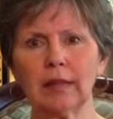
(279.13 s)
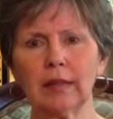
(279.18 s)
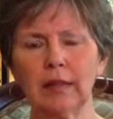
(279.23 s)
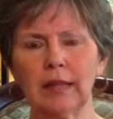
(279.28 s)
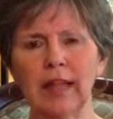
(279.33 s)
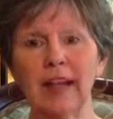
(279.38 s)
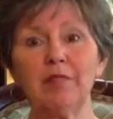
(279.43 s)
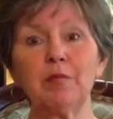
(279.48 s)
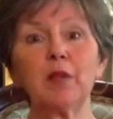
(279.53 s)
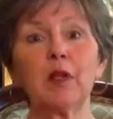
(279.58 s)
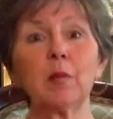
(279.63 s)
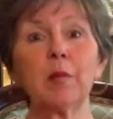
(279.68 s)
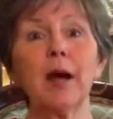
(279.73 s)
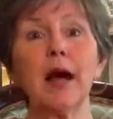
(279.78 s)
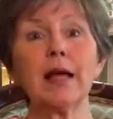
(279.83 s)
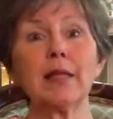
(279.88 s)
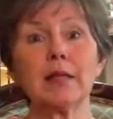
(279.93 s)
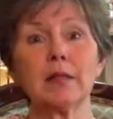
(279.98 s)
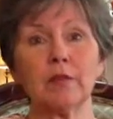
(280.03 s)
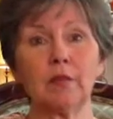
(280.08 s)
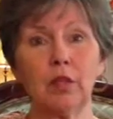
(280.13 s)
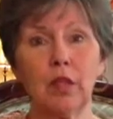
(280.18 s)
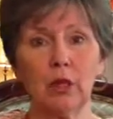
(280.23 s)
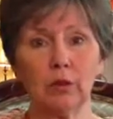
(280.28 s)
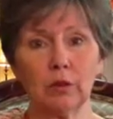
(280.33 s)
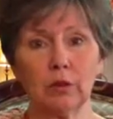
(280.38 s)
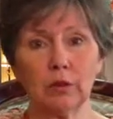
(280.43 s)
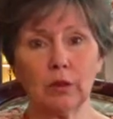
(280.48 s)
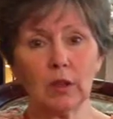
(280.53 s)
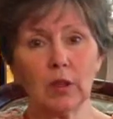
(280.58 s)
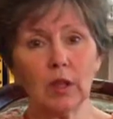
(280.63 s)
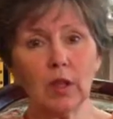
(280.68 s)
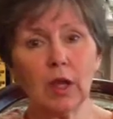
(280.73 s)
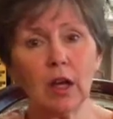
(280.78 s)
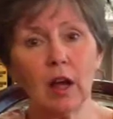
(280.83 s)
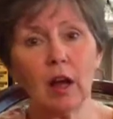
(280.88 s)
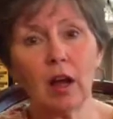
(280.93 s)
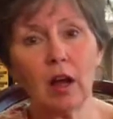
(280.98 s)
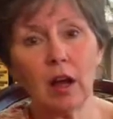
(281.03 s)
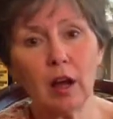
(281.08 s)
left me on a positive note
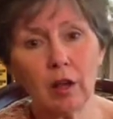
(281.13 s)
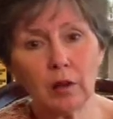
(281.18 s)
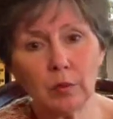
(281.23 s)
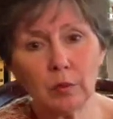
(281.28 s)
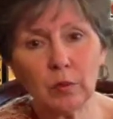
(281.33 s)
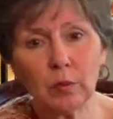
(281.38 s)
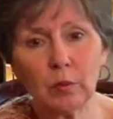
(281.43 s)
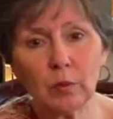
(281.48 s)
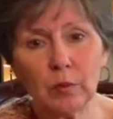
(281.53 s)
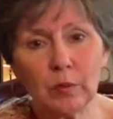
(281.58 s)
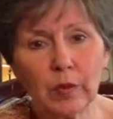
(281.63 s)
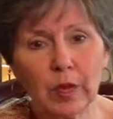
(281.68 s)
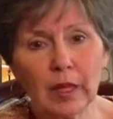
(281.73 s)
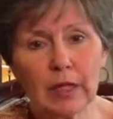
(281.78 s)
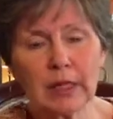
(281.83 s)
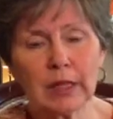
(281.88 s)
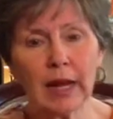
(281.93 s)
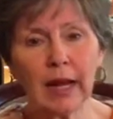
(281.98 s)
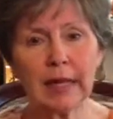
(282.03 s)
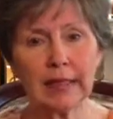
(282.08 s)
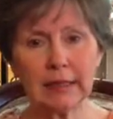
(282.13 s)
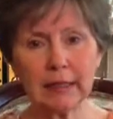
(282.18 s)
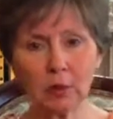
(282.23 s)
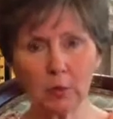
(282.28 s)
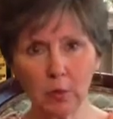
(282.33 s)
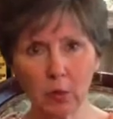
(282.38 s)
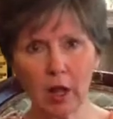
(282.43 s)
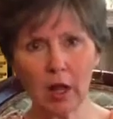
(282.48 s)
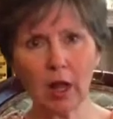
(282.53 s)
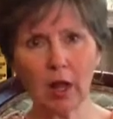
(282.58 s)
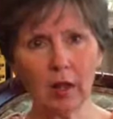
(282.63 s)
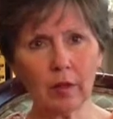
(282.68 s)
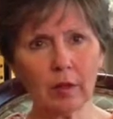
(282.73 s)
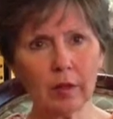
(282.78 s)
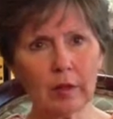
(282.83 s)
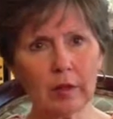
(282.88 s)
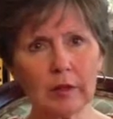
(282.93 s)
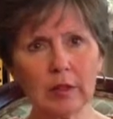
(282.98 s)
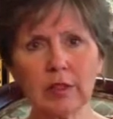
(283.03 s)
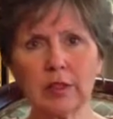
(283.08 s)
on things that I had done well,
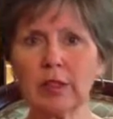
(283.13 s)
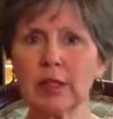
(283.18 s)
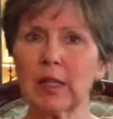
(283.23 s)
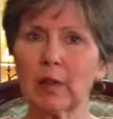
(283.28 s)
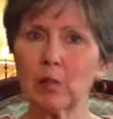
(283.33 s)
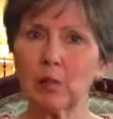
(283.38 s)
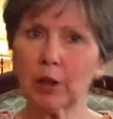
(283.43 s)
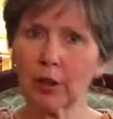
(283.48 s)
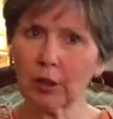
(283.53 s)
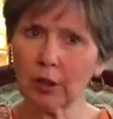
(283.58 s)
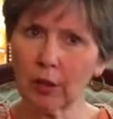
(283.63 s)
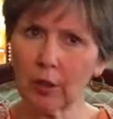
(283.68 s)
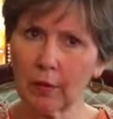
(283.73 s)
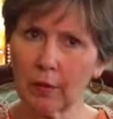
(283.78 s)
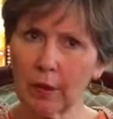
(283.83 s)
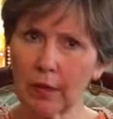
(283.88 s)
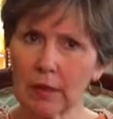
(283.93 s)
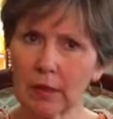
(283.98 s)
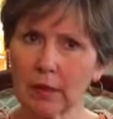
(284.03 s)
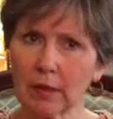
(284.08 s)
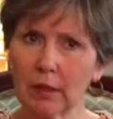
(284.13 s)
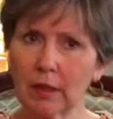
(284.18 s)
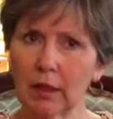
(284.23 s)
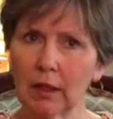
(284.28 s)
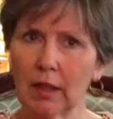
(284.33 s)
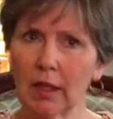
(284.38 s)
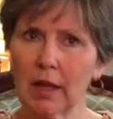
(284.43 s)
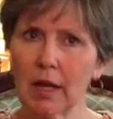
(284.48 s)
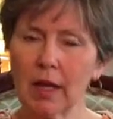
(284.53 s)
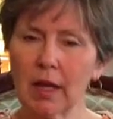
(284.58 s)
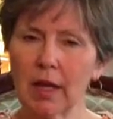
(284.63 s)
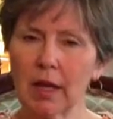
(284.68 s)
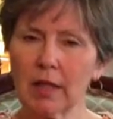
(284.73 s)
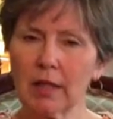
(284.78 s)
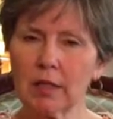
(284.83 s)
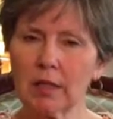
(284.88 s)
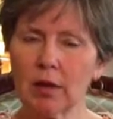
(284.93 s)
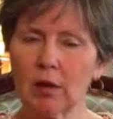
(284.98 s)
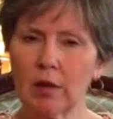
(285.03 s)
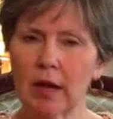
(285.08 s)
and just keep working on this.
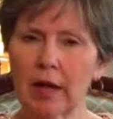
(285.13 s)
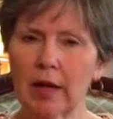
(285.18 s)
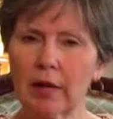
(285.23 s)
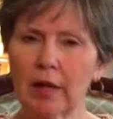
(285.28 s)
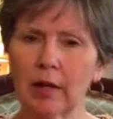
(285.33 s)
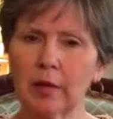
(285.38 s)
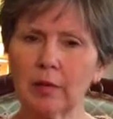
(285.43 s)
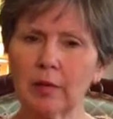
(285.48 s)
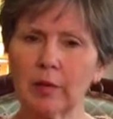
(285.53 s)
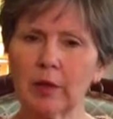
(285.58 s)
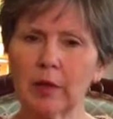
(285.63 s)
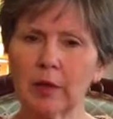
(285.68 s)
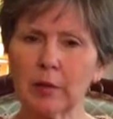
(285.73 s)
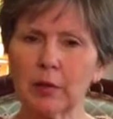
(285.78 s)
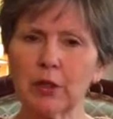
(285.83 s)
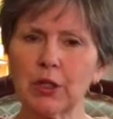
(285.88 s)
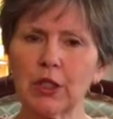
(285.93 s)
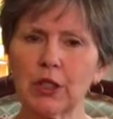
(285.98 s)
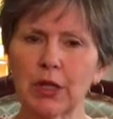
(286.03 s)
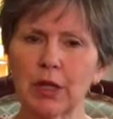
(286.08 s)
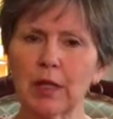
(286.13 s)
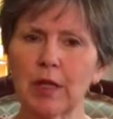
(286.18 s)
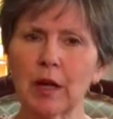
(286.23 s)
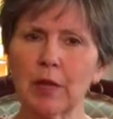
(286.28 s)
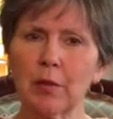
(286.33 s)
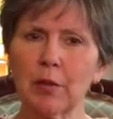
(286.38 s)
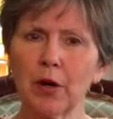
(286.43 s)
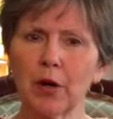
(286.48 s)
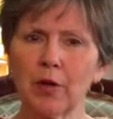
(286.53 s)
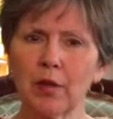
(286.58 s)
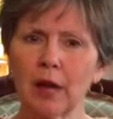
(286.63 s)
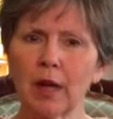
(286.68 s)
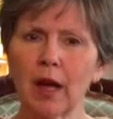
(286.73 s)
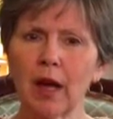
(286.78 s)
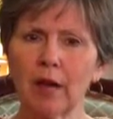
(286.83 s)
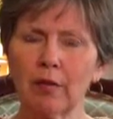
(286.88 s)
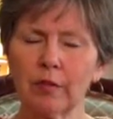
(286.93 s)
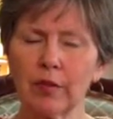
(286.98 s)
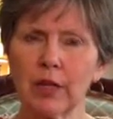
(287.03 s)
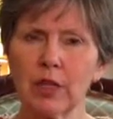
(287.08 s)
So I really appreciate that part of the
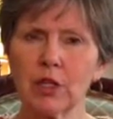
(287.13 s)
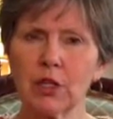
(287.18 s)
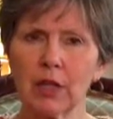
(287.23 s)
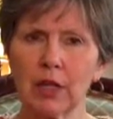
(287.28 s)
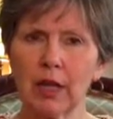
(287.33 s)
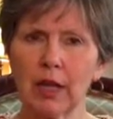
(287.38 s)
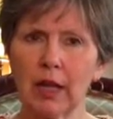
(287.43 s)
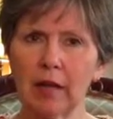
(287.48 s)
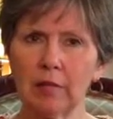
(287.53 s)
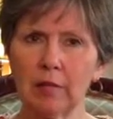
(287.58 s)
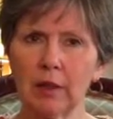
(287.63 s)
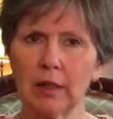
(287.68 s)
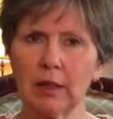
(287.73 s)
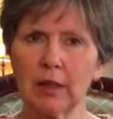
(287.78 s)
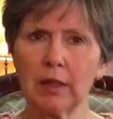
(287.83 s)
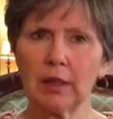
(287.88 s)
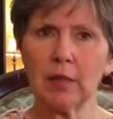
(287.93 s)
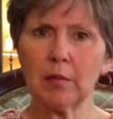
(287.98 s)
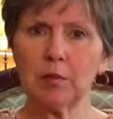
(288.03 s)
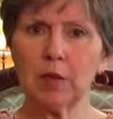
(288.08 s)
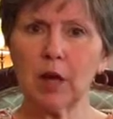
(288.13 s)
confidence she gave me to keep